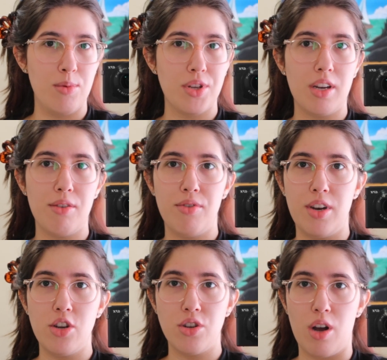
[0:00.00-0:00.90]
I'm just gonna
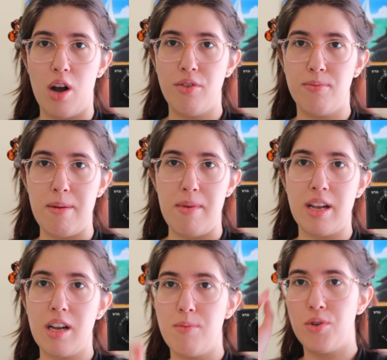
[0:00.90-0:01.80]
finish off my
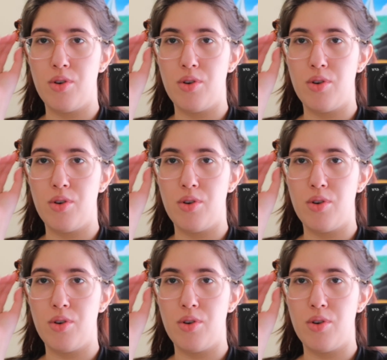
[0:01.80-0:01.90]
makeup,